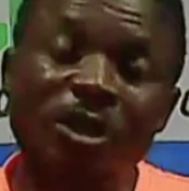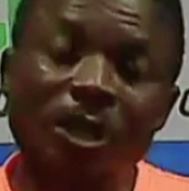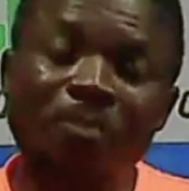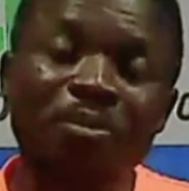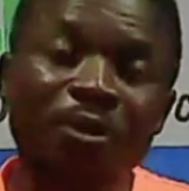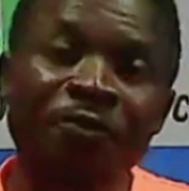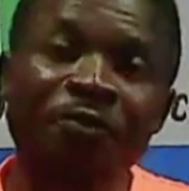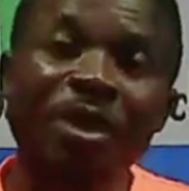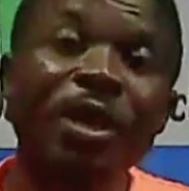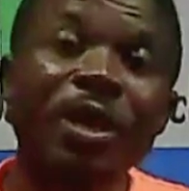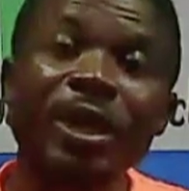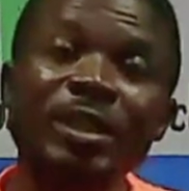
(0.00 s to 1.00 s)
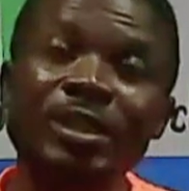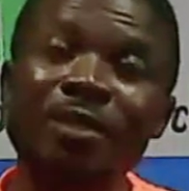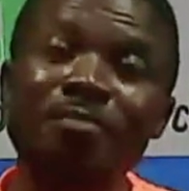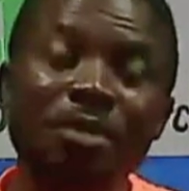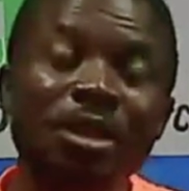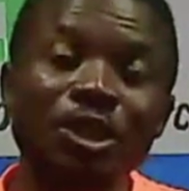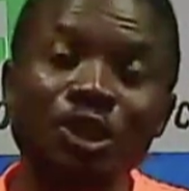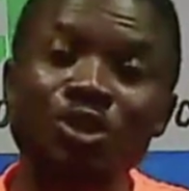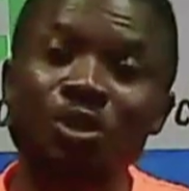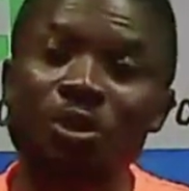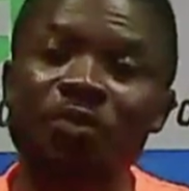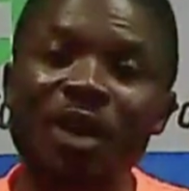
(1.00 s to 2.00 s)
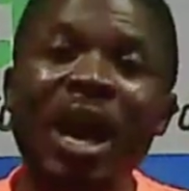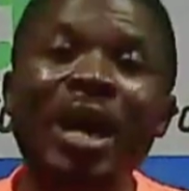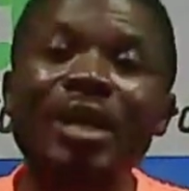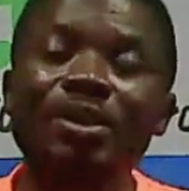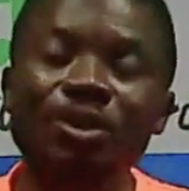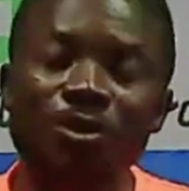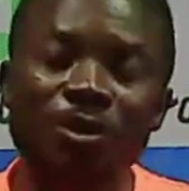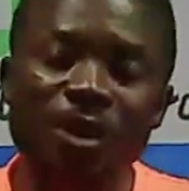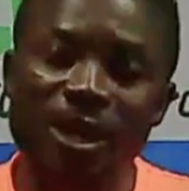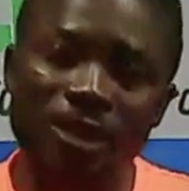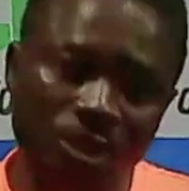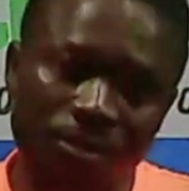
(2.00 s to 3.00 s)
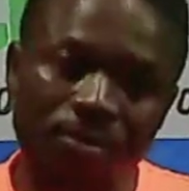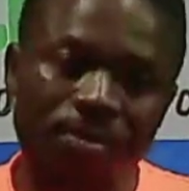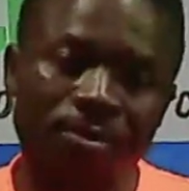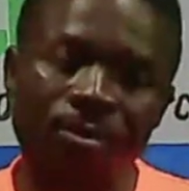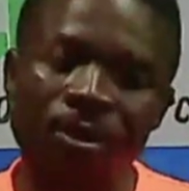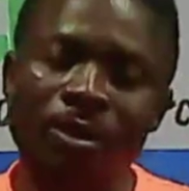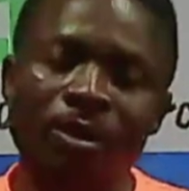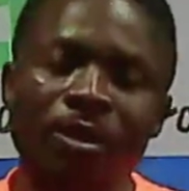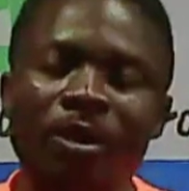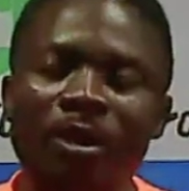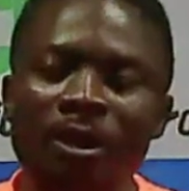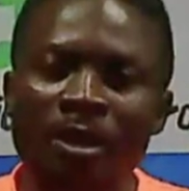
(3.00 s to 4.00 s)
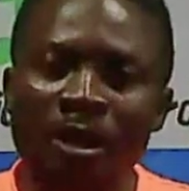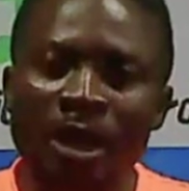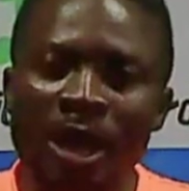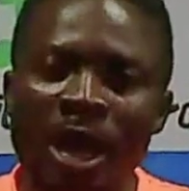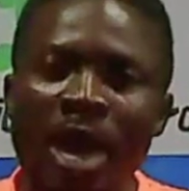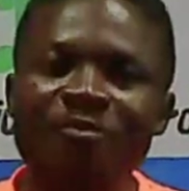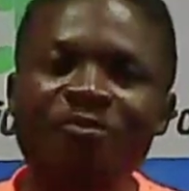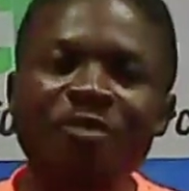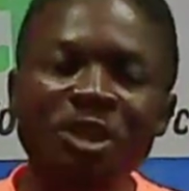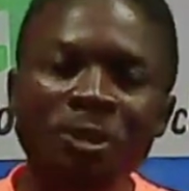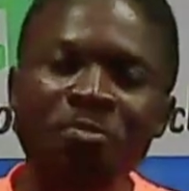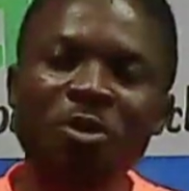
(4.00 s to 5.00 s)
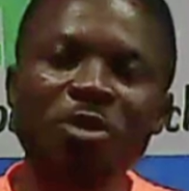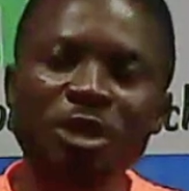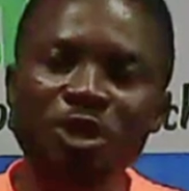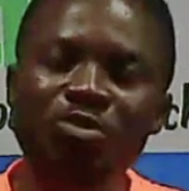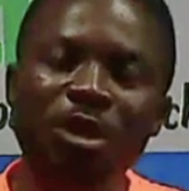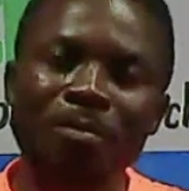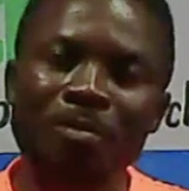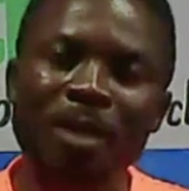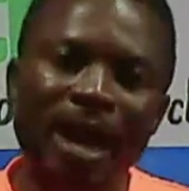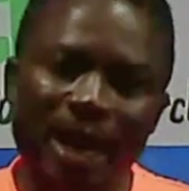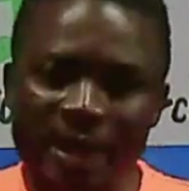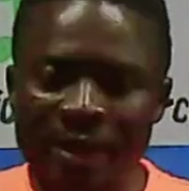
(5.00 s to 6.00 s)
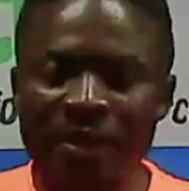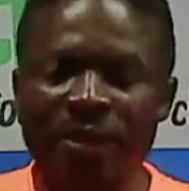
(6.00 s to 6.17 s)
the prophetic is a ministry of isolation. Every spiritual man